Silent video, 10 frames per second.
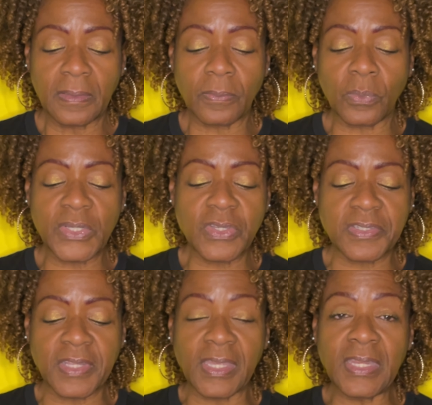which is
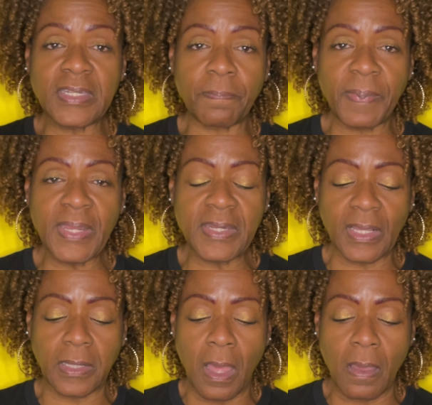the independent
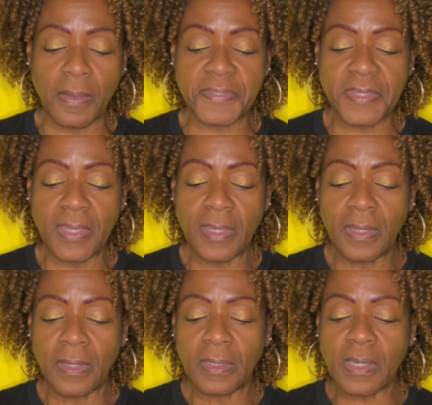clause,
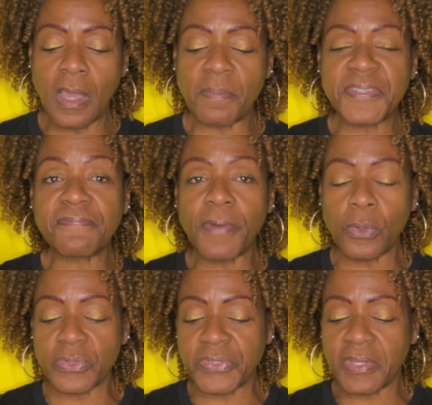comes
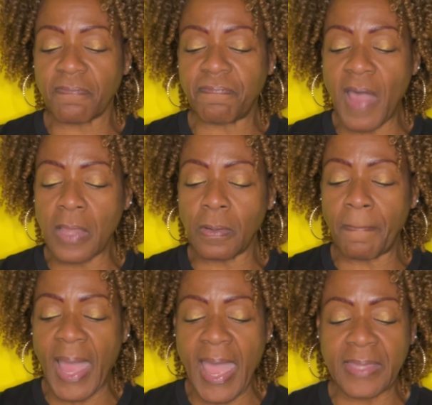first, followed
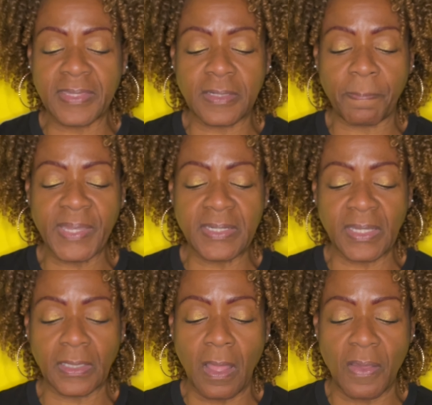by the
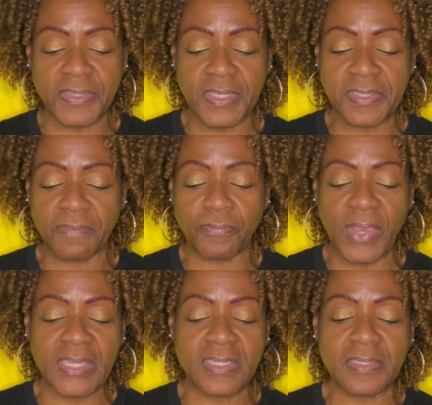dependent clauses and
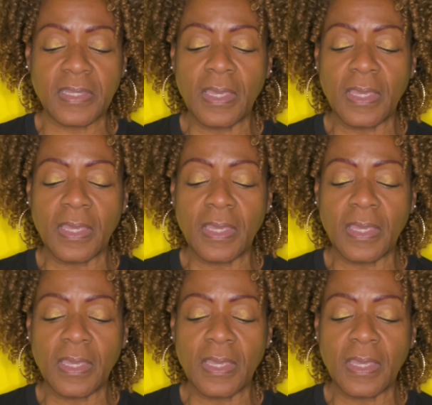phrases.